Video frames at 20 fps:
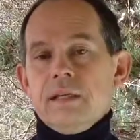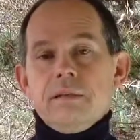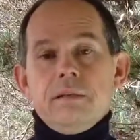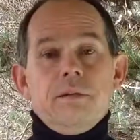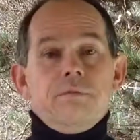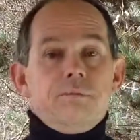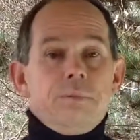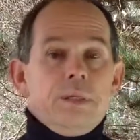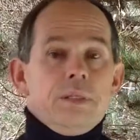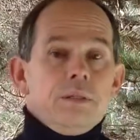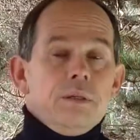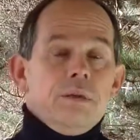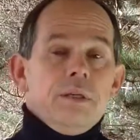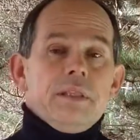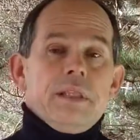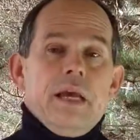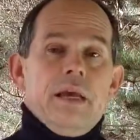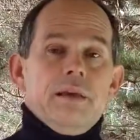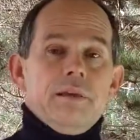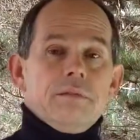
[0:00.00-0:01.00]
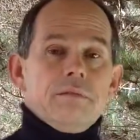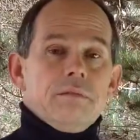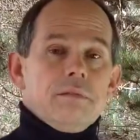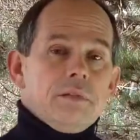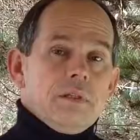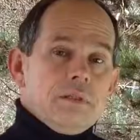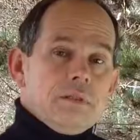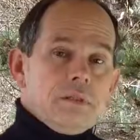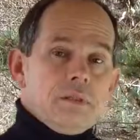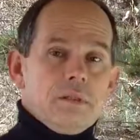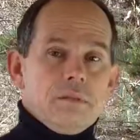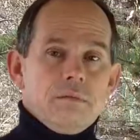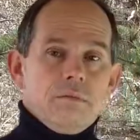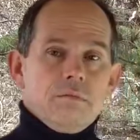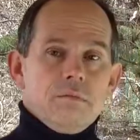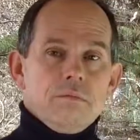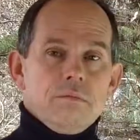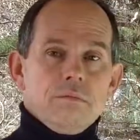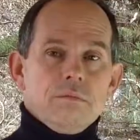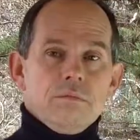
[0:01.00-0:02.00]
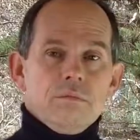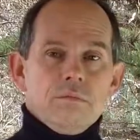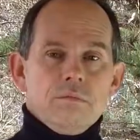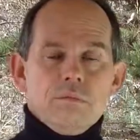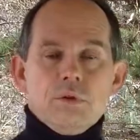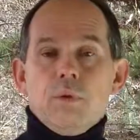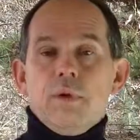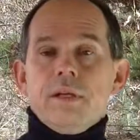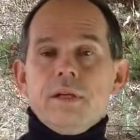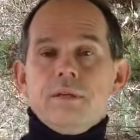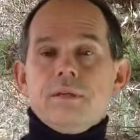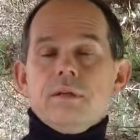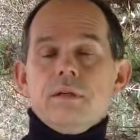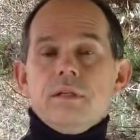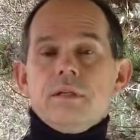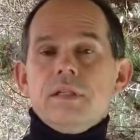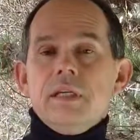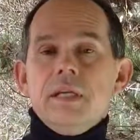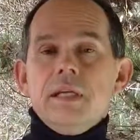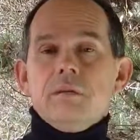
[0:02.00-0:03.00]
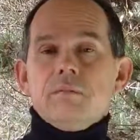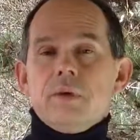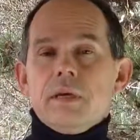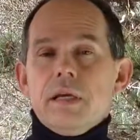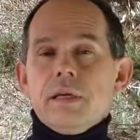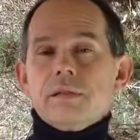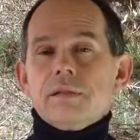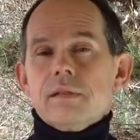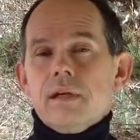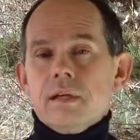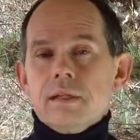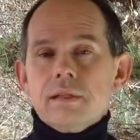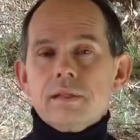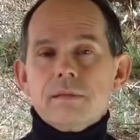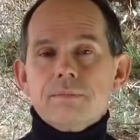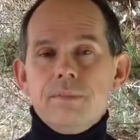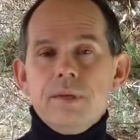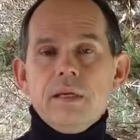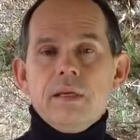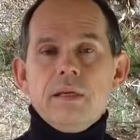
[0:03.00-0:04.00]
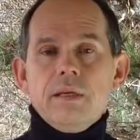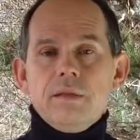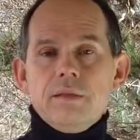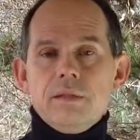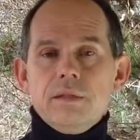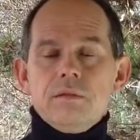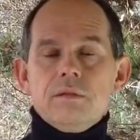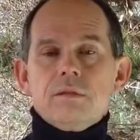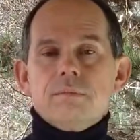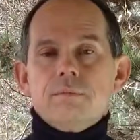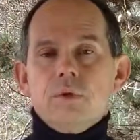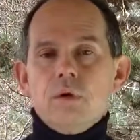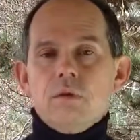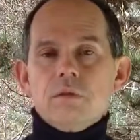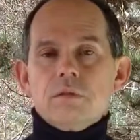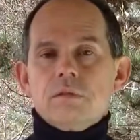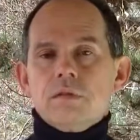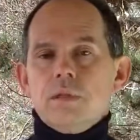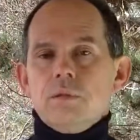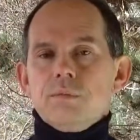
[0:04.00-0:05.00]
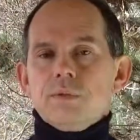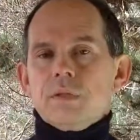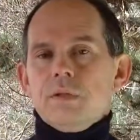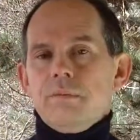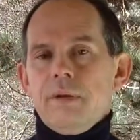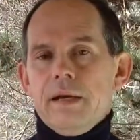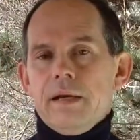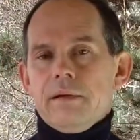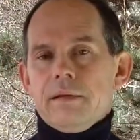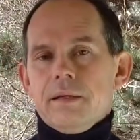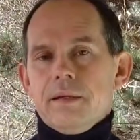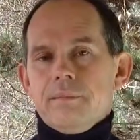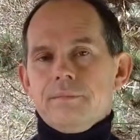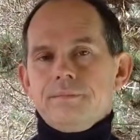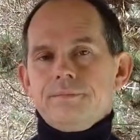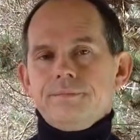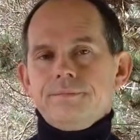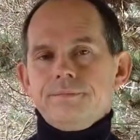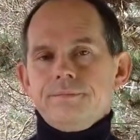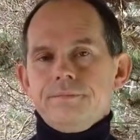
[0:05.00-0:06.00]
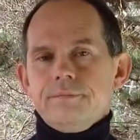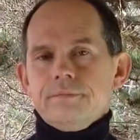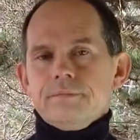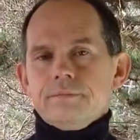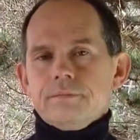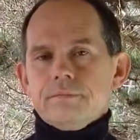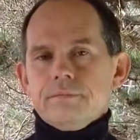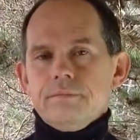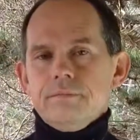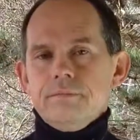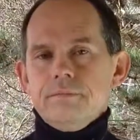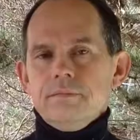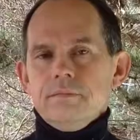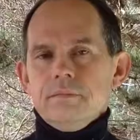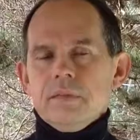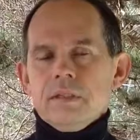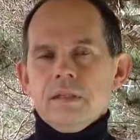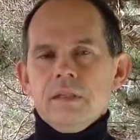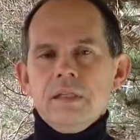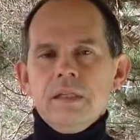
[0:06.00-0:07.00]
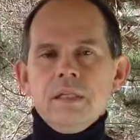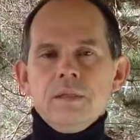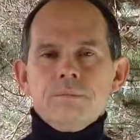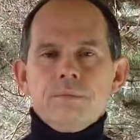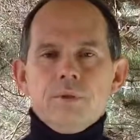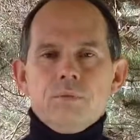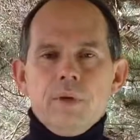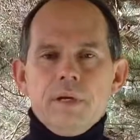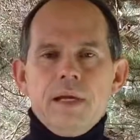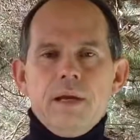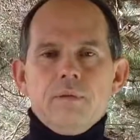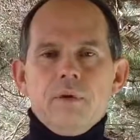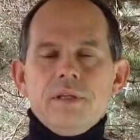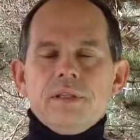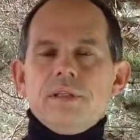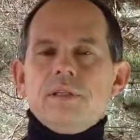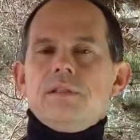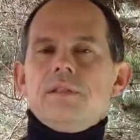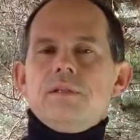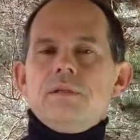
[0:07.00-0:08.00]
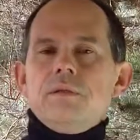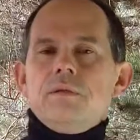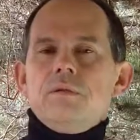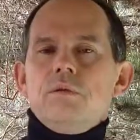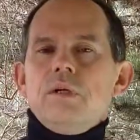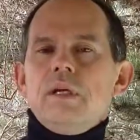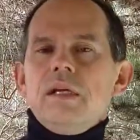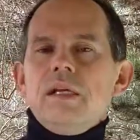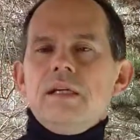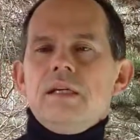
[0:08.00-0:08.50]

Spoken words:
And I've been doing that since 2013 when I started speaking to small groups about it. But when I wanted to